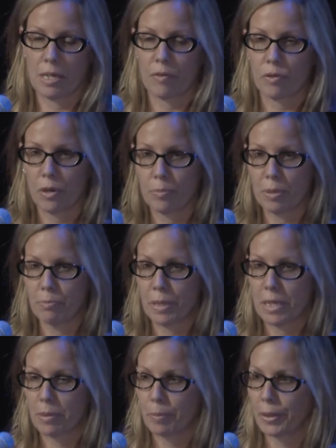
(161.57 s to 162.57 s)
after I'd been
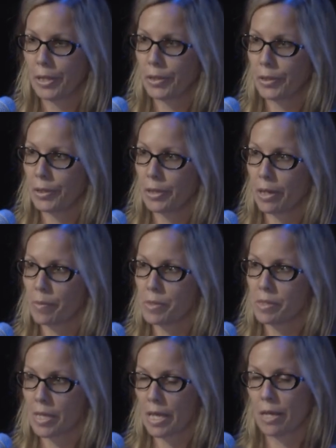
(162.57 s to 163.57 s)
beat up pretty good, and I was
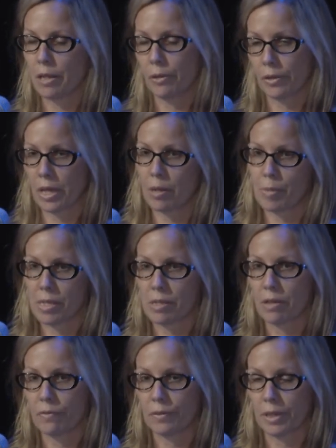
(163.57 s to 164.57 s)
standing and looking at
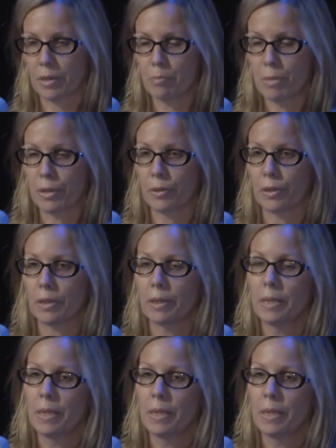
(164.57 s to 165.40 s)
myself in a mirror,